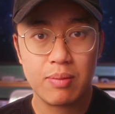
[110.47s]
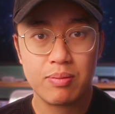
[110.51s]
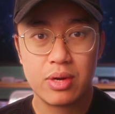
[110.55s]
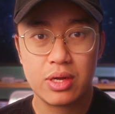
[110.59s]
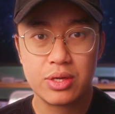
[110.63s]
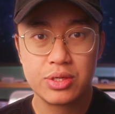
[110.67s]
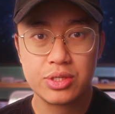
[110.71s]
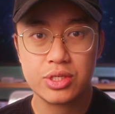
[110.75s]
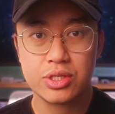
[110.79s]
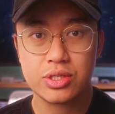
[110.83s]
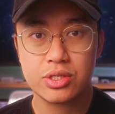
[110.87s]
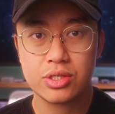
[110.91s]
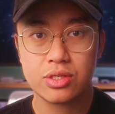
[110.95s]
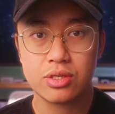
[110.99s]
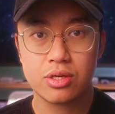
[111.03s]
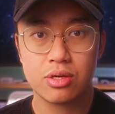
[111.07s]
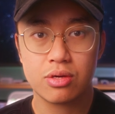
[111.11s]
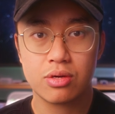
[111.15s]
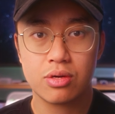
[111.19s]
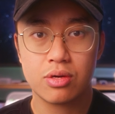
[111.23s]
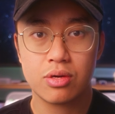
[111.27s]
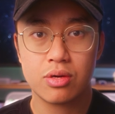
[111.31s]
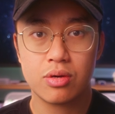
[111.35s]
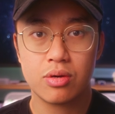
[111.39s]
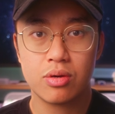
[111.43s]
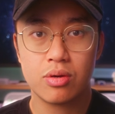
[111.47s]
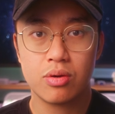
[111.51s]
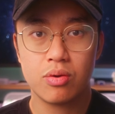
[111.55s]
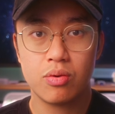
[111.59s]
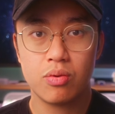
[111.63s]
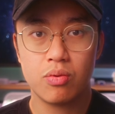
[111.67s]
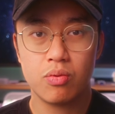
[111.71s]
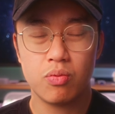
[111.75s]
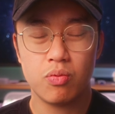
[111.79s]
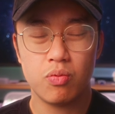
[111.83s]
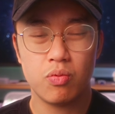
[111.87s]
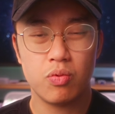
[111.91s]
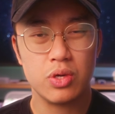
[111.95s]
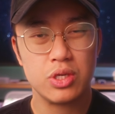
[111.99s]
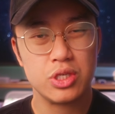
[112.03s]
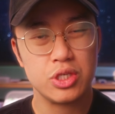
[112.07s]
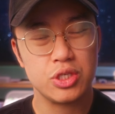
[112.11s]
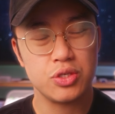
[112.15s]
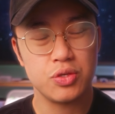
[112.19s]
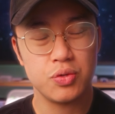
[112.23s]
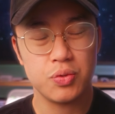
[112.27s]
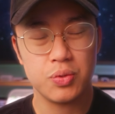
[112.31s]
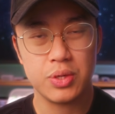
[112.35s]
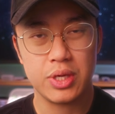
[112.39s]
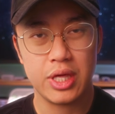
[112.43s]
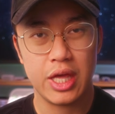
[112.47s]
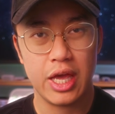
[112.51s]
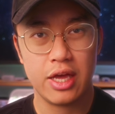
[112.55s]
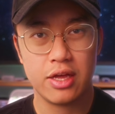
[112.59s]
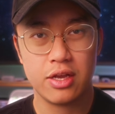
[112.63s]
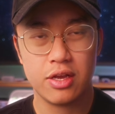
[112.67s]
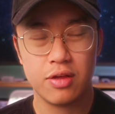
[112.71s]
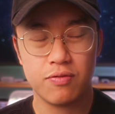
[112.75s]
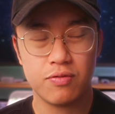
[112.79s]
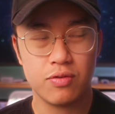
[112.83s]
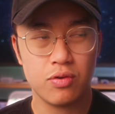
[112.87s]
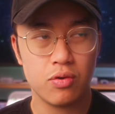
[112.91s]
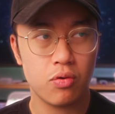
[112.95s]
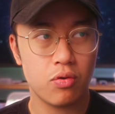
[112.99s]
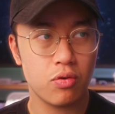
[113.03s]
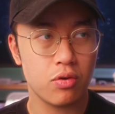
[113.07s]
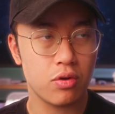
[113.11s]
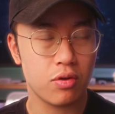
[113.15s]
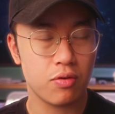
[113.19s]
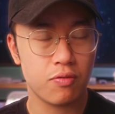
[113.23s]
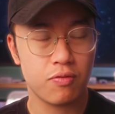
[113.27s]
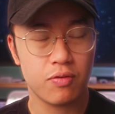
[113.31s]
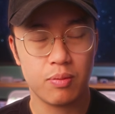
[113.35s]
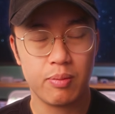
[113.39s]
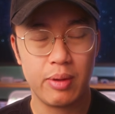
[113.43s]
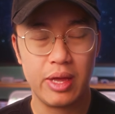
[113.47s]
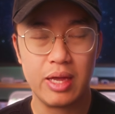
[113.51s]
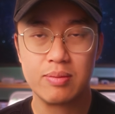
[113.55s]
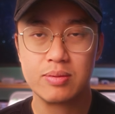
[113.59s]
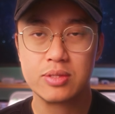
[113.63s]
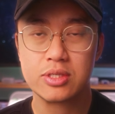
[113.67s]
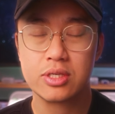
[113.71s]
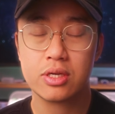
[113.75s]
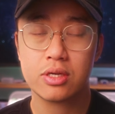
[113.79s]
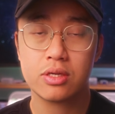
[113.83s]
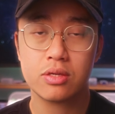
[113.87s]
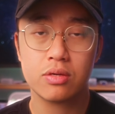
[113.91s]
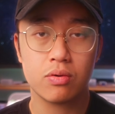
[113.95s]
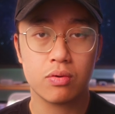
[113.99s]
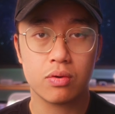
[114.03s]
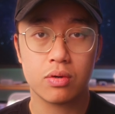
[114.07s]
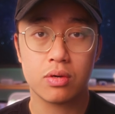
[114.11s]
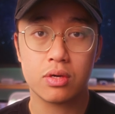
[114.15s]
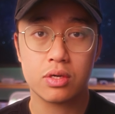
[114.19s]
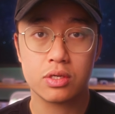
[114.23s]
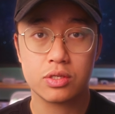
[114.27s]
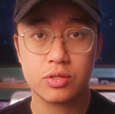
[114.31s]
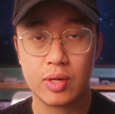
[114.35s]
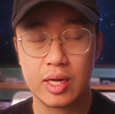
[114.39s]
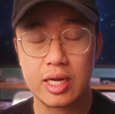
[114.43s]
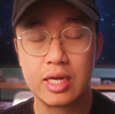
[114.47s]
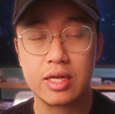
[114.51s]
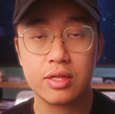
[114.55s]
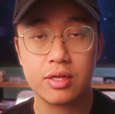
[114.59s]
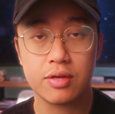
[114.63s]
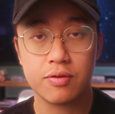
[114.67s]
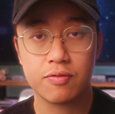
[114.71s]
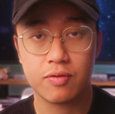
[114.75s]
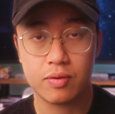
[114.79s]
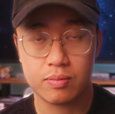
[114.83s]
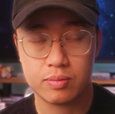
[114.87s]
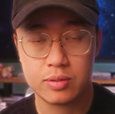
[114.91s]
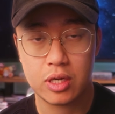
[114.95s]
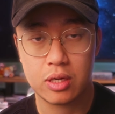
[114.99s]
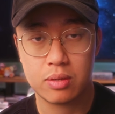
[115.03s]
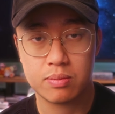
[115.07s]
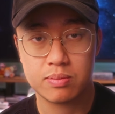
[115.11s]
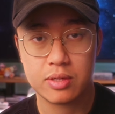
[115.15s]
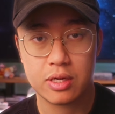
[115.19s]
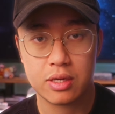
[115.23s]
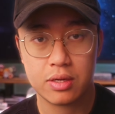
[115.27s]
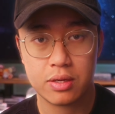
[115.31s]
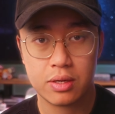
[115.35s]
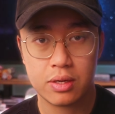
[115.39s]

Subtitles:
I'm not sure which you get if you order from Amazon or directly from TomTuck.